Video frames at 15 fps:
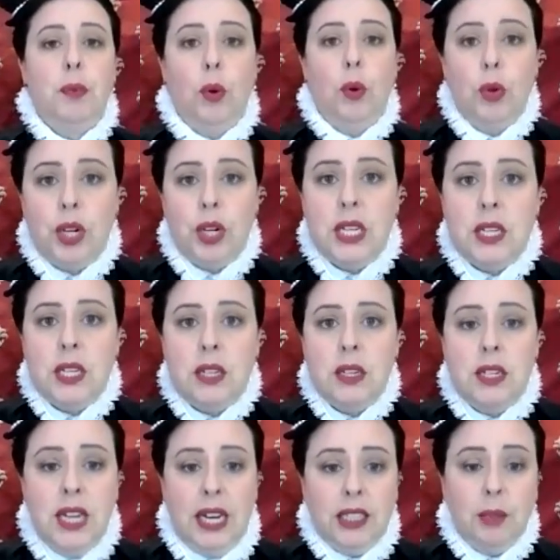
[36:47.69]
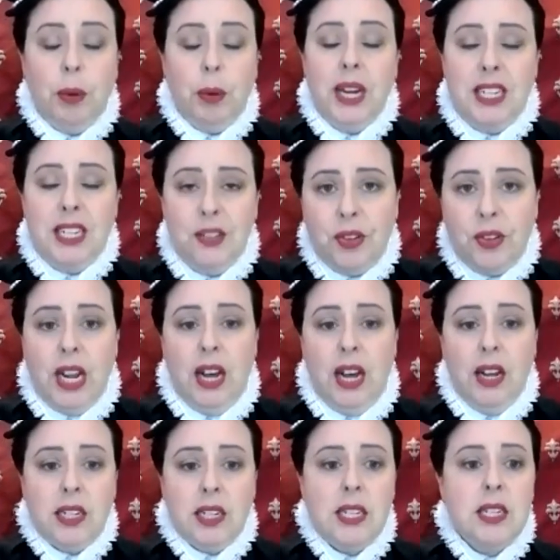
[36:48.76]
portraits done by different
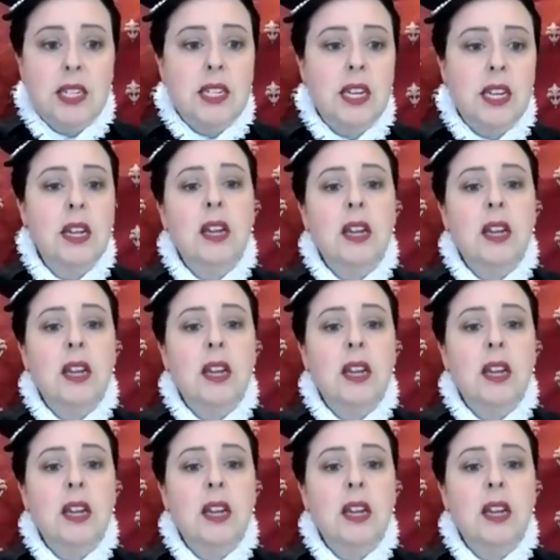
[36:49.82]
artists,